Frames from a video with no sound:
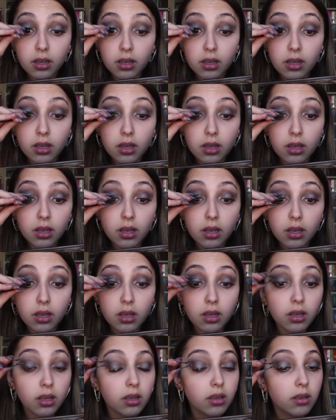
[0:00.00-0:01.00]

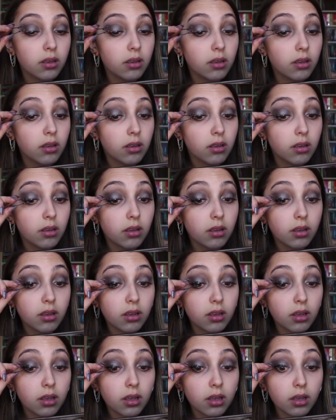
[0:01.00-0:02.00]

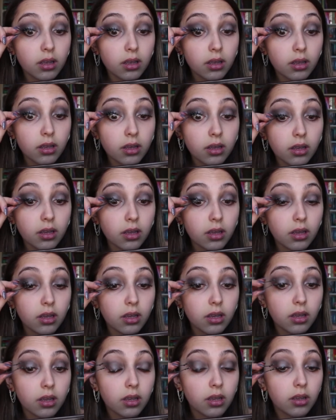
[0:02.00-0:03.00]

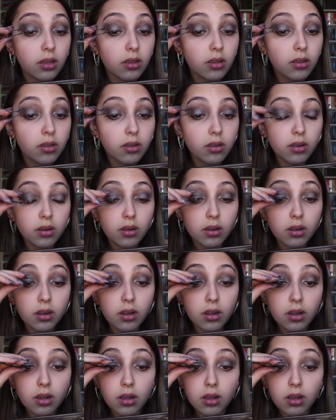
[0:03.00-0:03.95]
(silence)